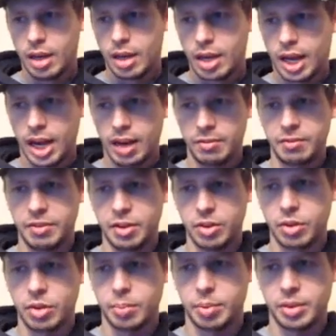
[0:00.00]
Uh, field
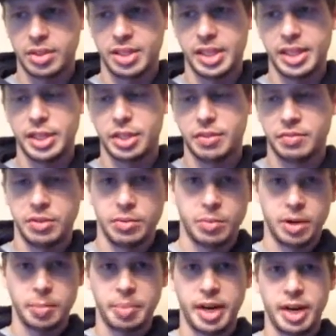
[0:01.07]
goal percentage, if you
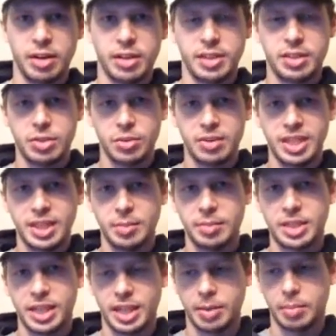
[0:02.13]
compare the two
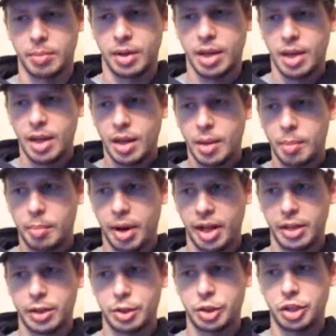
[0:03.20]
teams here,
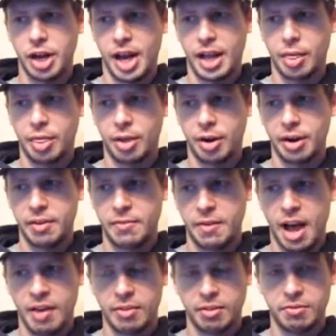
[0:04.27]
Butler shot
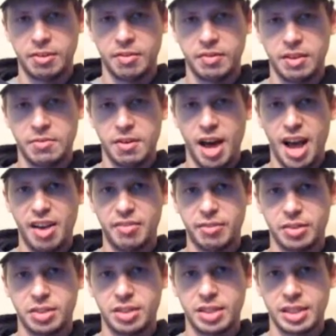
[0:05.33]
35 of 55
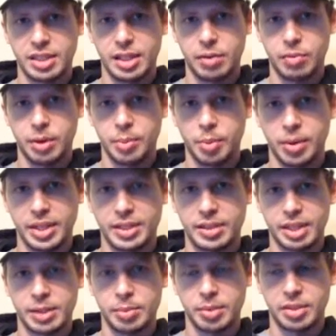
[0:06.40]
for
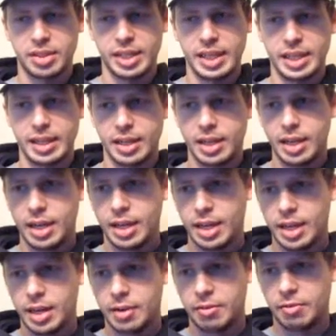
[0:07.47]
63.6%.
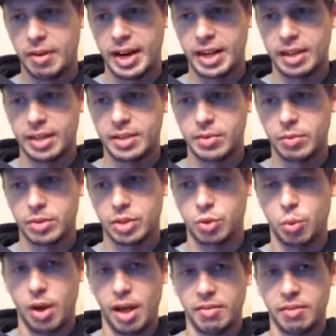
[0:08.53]
Franklin was
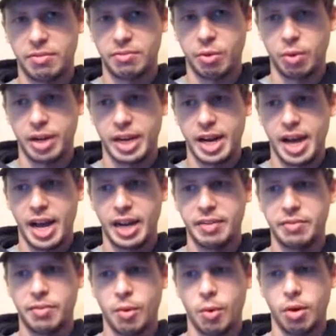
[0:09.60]
12 of
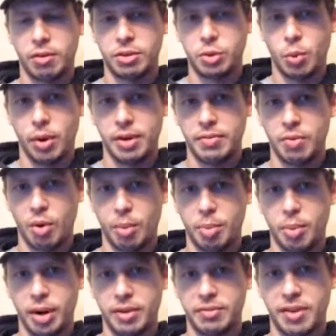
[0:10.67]
49 for
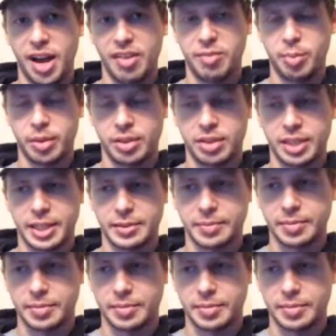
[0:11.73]
24.5%.